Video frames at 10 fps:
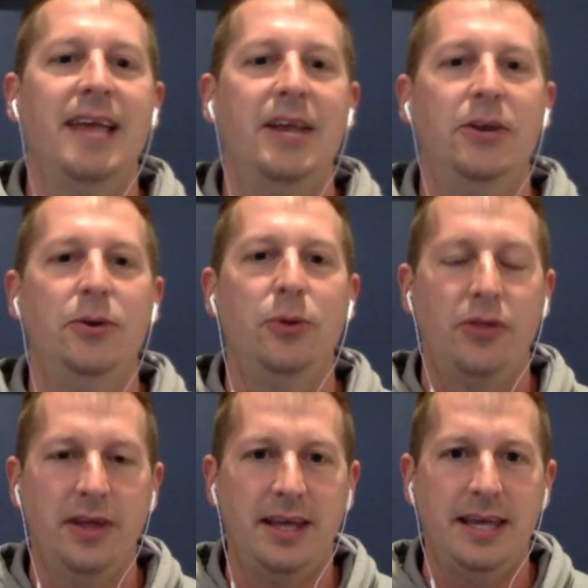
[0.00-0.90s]
And do you
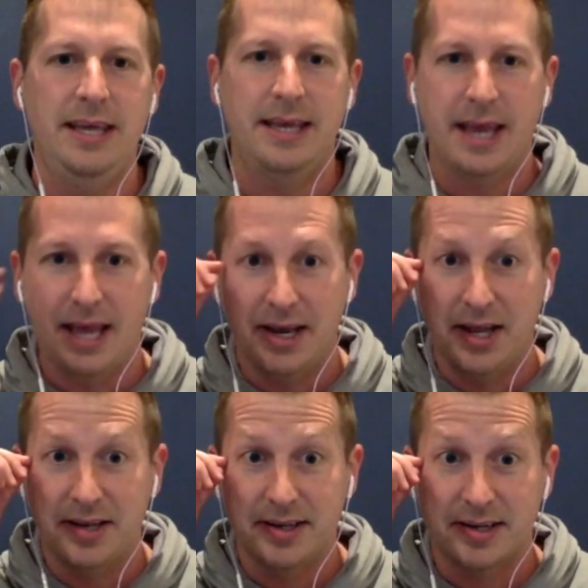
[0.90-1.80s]
think he can
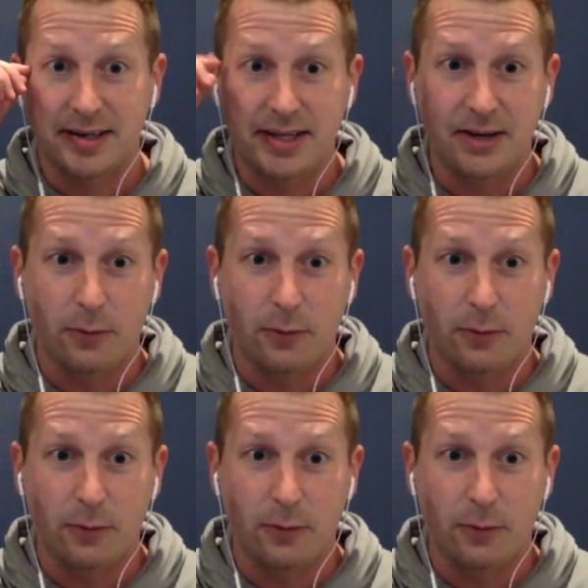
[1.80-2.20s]
succeed?